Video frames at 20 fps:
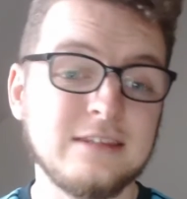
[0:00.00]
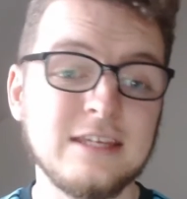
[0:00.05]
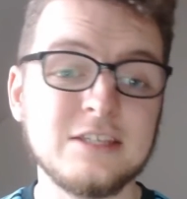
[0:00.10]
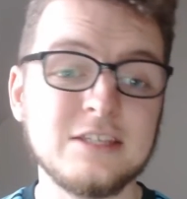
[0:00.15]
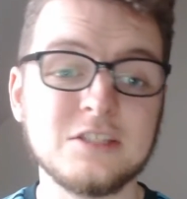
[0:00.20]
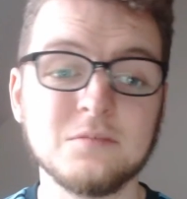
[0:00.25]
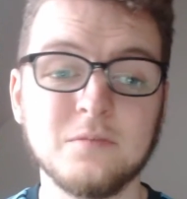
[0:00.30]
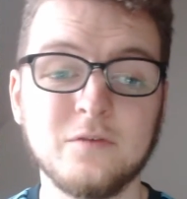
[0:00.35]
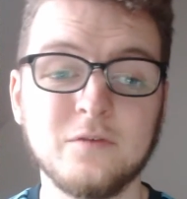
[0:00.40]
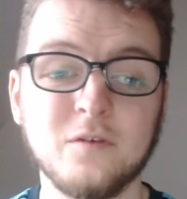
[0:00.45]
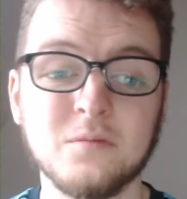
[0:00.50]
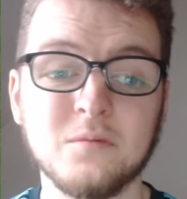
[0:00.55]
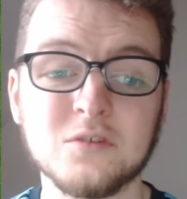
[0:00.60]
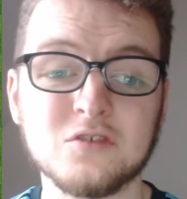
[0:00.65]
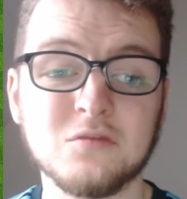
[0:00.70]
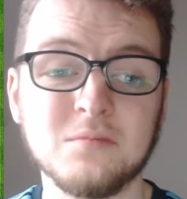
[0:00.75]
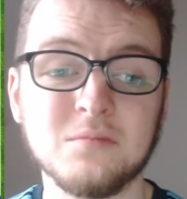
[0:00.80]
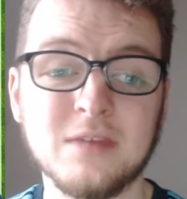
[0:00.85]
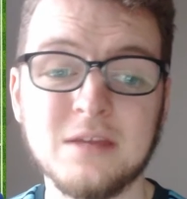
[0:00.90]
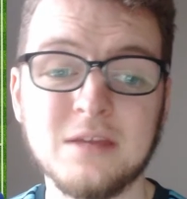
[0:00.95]
decent
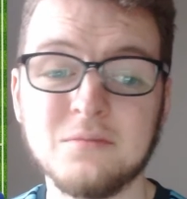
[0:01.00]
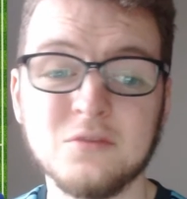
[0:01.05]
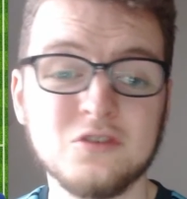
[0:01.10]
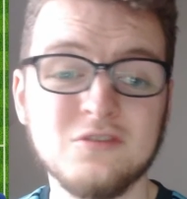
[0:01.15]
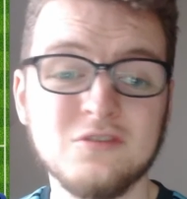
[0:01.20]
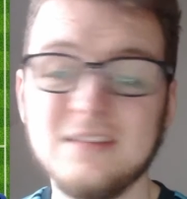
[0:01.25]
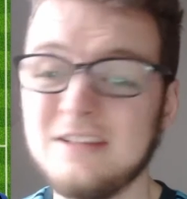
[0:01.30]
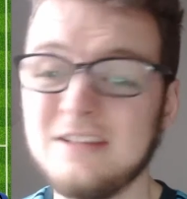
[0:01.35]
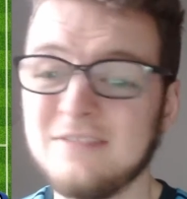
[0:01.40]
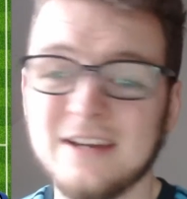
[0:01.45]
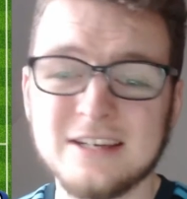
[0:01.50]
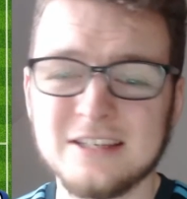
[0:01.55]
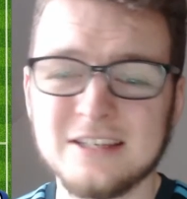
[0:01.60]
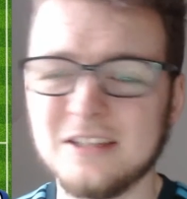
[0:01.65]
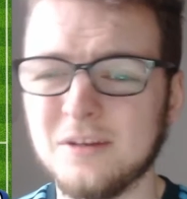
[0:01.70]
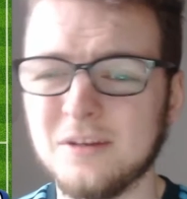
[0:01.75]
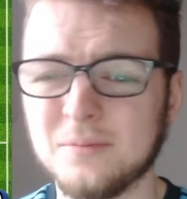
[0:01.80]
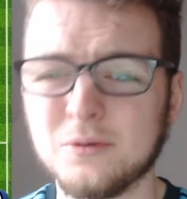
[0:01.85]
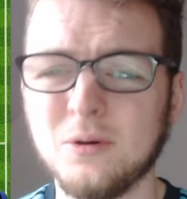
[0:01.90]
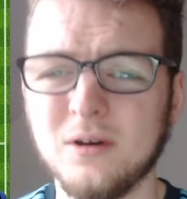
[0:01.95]
performance from him, who's really
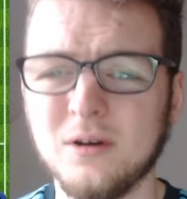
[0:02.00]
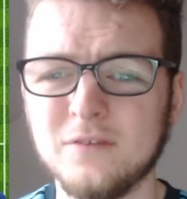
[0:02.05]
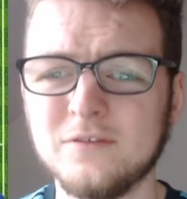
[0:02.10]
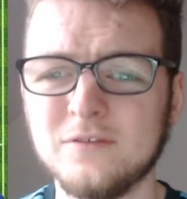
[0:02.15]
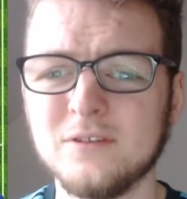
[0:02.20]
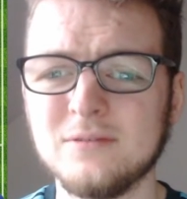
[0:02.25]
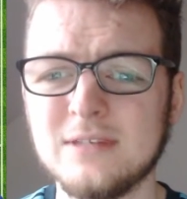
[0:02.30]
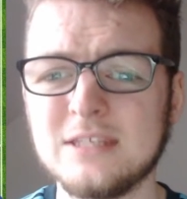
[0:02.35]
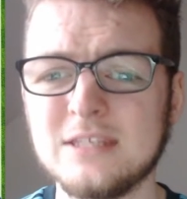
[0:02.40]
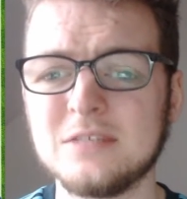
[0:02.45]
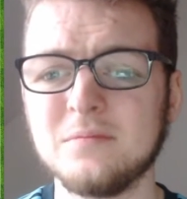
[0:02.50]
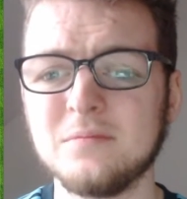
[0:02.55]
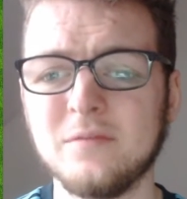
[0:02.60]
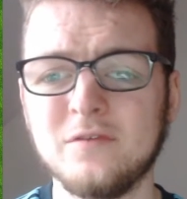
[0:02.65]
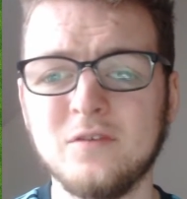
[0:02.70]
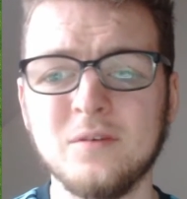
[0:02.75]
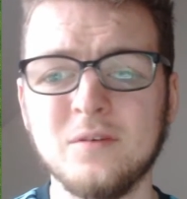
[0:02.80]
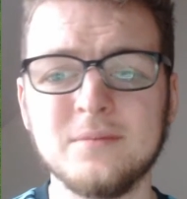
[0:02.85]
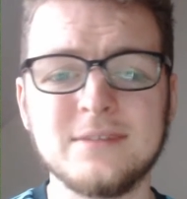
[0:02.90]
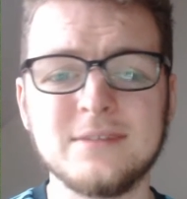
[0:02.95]
racking up quite a few decent
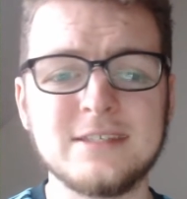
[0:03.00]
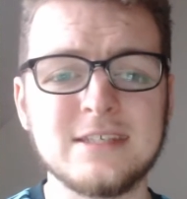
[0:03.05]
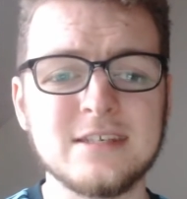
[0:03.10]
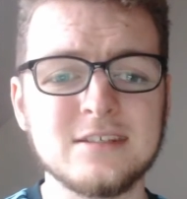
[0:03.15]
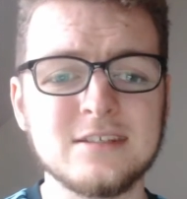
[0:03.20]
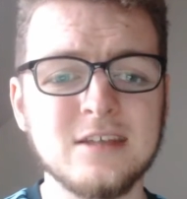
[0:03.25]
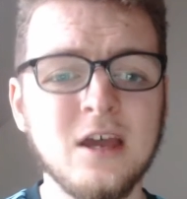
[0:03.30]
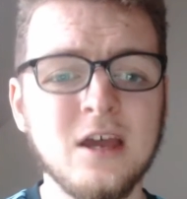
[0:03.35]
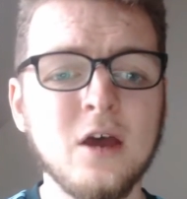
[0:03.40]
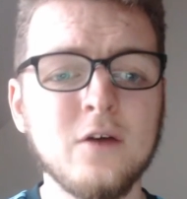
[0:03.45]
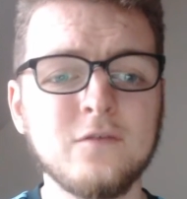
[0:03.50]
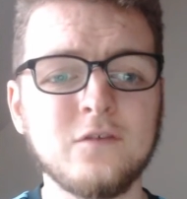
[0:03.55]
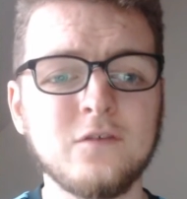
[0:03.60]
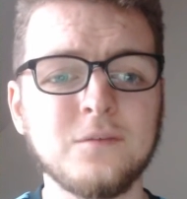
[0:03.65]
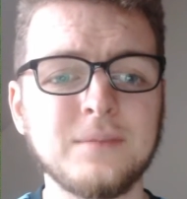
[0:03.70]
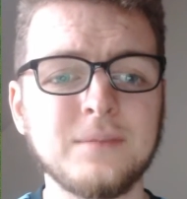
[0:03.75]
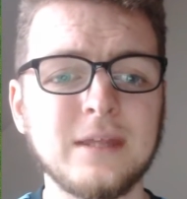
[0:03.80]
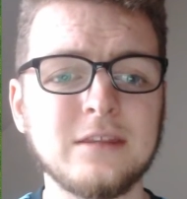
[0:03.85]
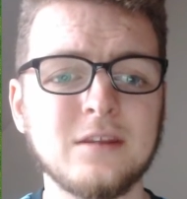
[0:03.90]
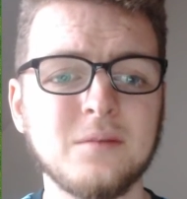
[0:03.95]
performances
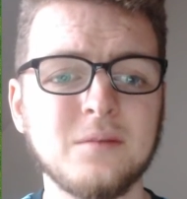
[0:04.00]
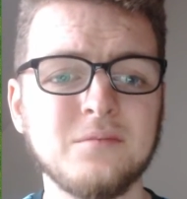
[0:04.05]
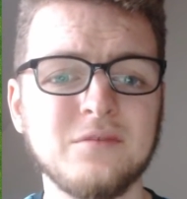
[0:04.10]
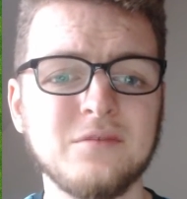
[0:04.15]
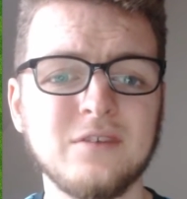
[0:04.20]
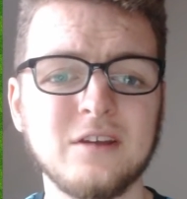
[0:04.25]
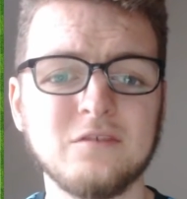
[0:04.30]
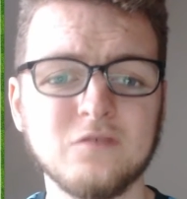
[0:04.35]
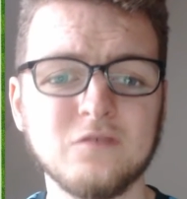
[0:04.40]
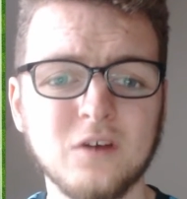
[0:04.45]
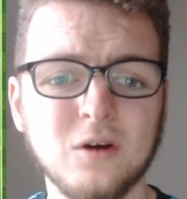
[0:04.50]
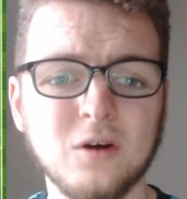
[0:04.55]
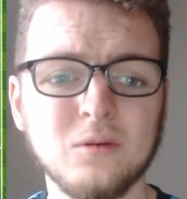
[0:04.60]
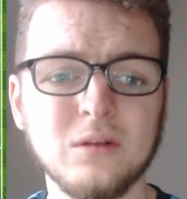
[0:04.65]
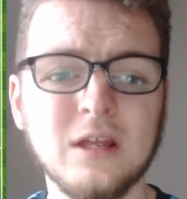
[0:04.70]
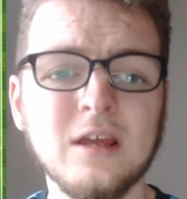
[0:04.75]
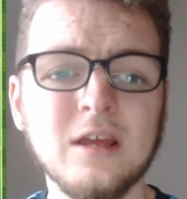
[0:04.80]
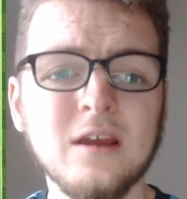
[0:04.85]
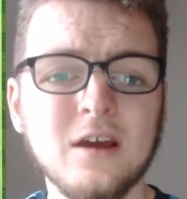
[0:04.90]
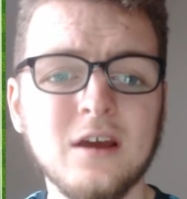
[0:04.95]
from that number 8
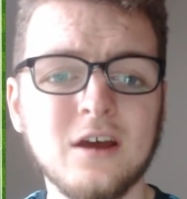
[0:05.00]
role.